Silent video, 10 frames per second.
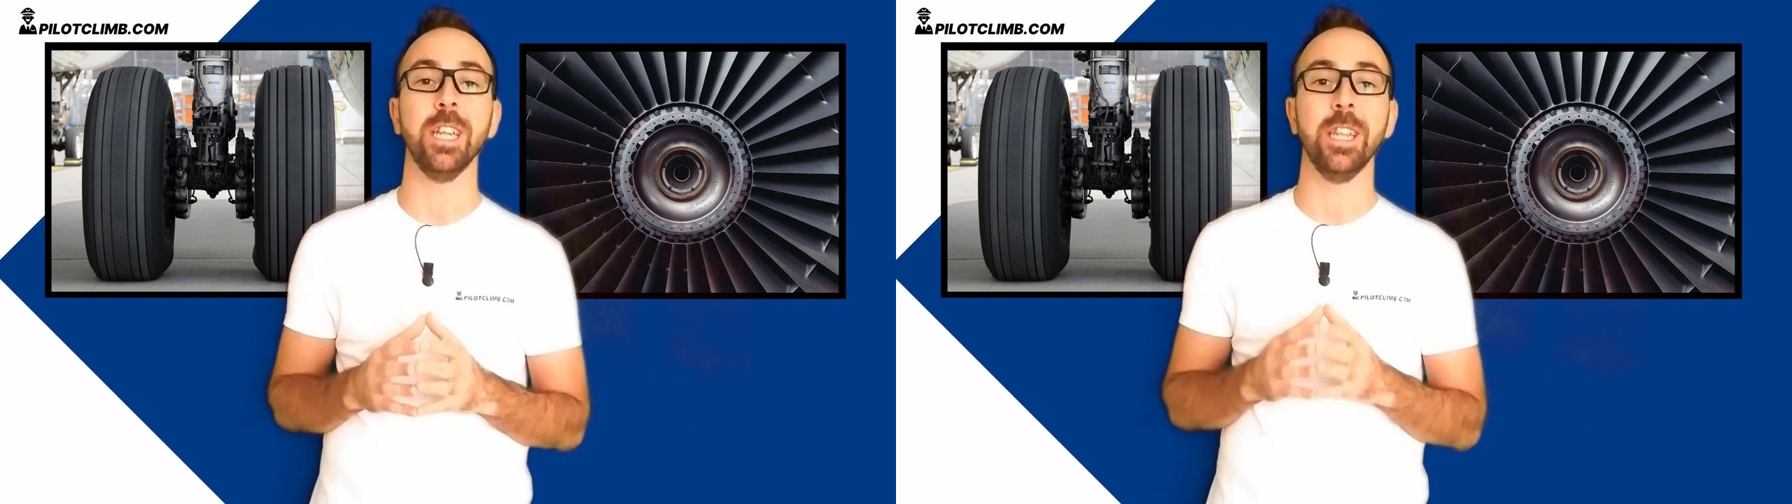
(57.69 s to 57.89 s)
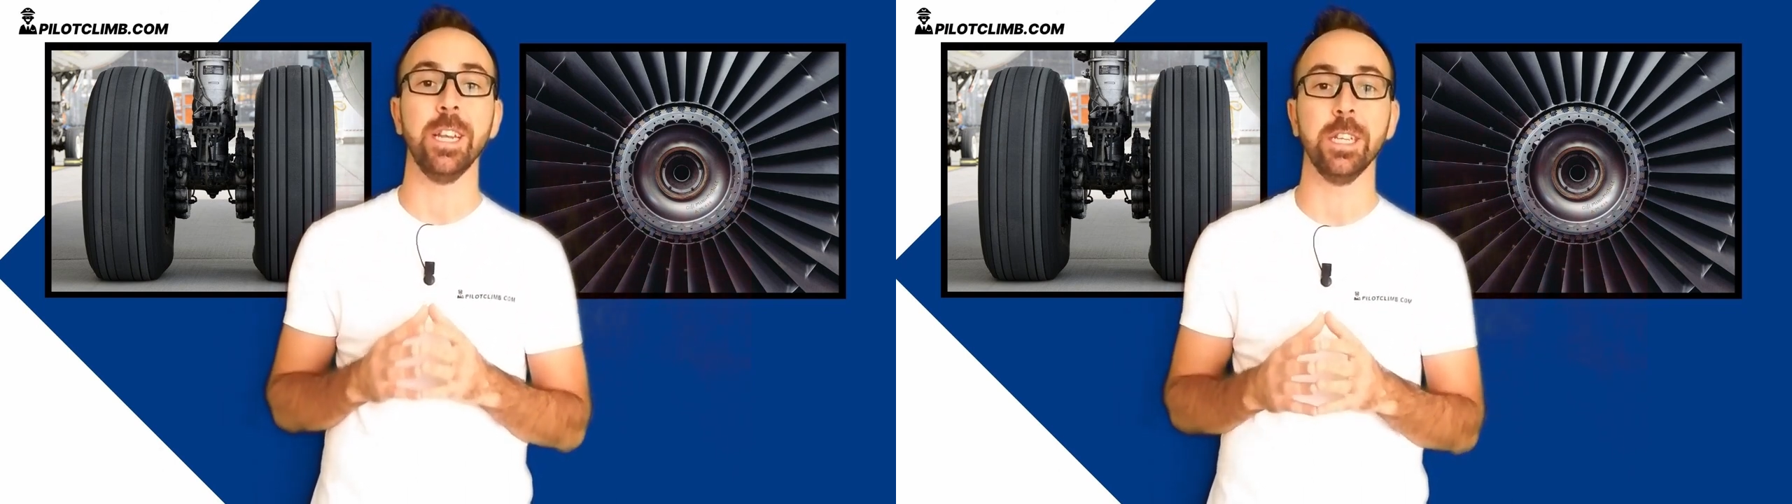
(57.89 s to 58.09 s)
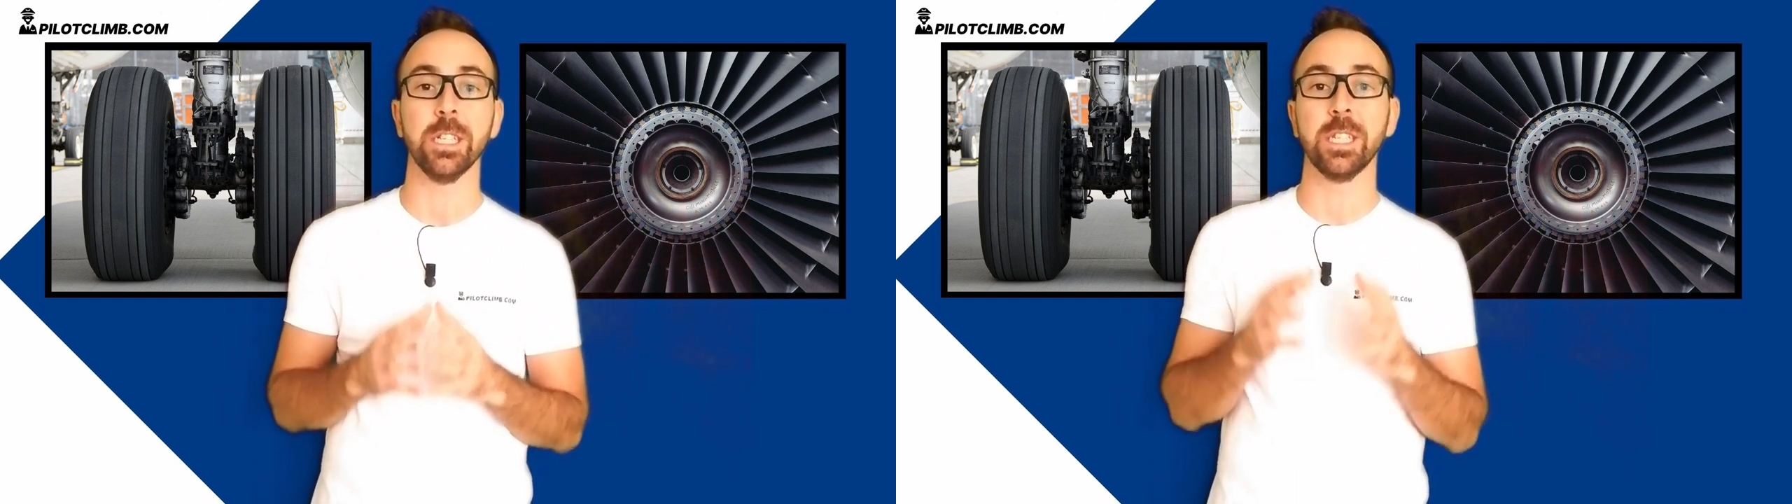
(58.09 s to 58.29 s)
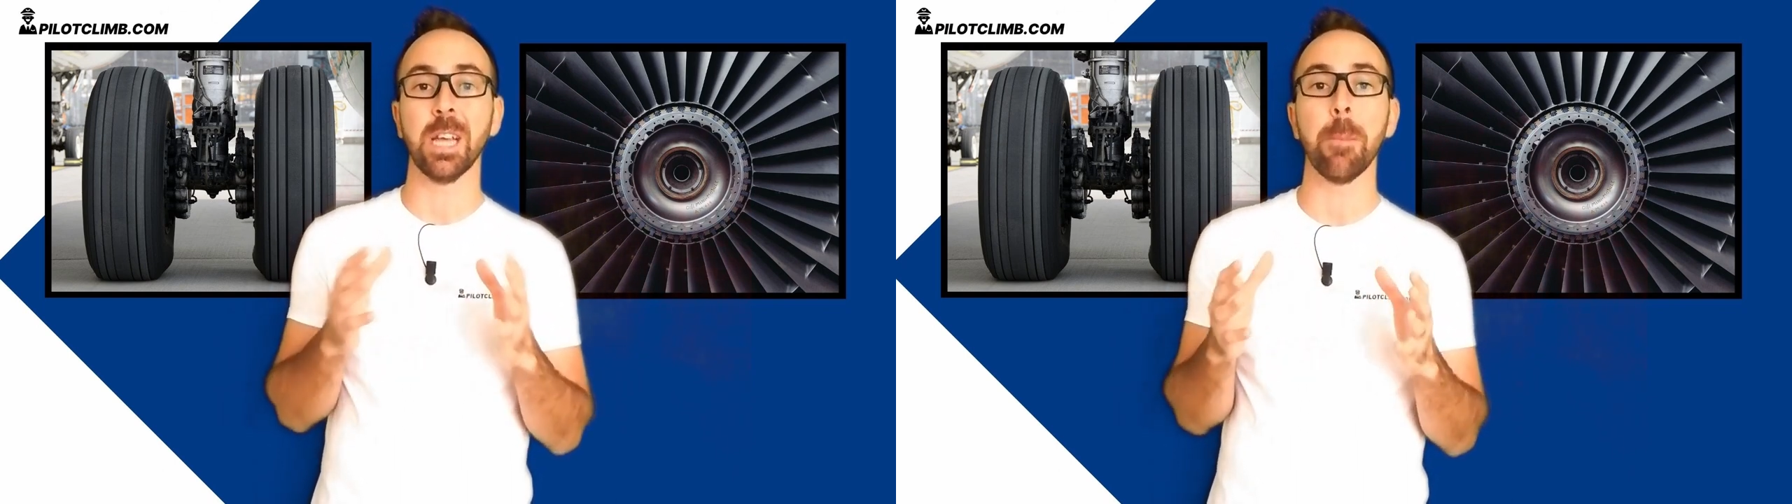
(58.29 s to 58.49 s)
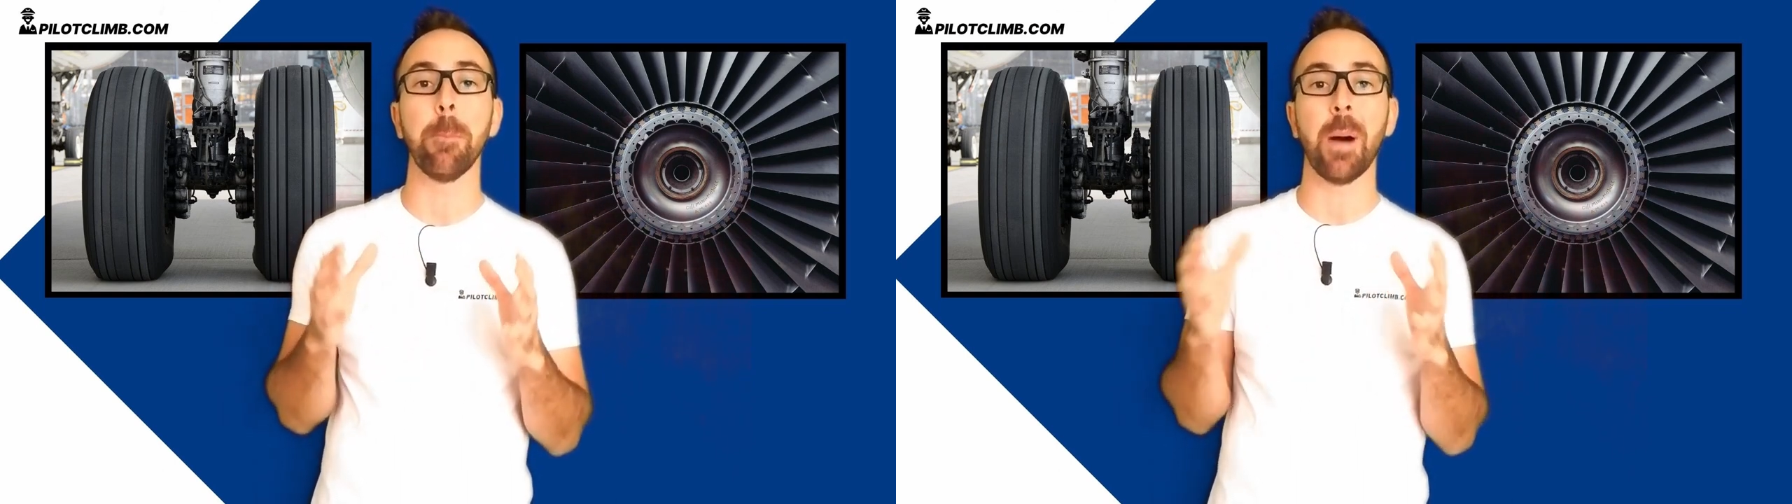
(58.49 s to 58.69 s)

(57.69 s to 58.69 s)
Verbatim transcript: that there is some